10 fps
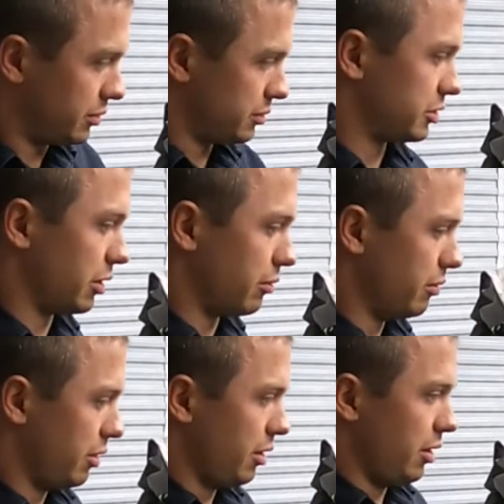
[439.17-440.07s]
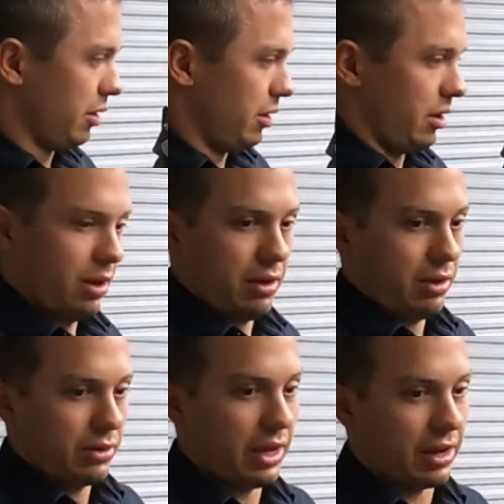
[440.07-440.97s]
So
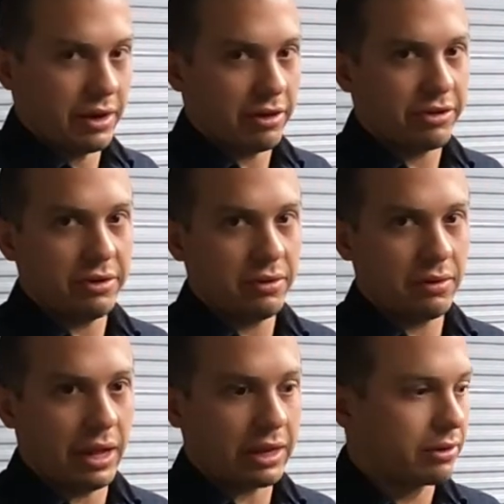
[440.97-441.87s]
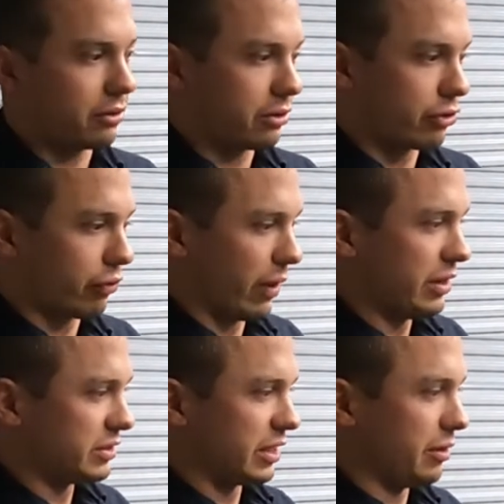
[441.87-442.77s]
yeah, nothing like
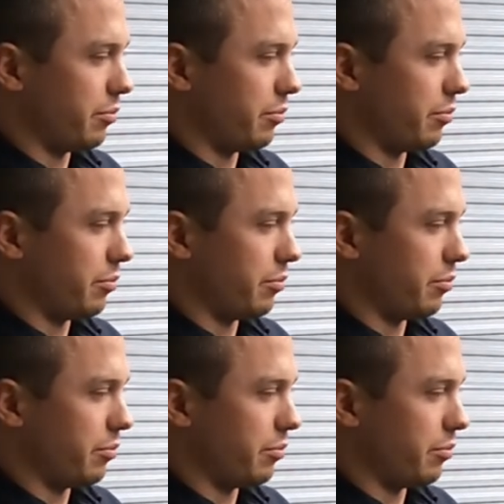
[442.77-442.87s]
crazy,